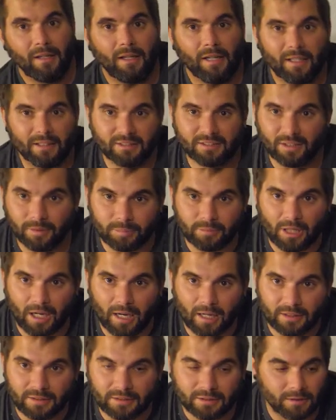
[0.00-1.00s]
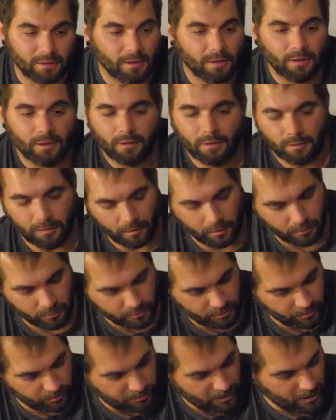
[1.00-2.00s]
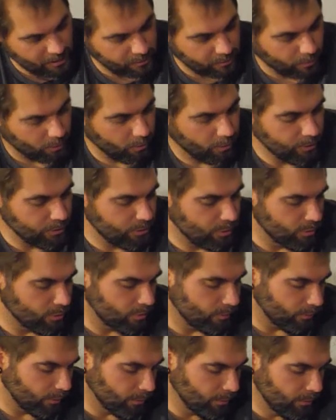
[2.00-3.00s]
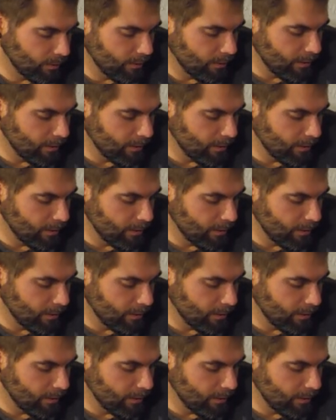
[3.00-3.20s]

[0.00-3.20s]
and zip ties. You know, zip ties are always useful.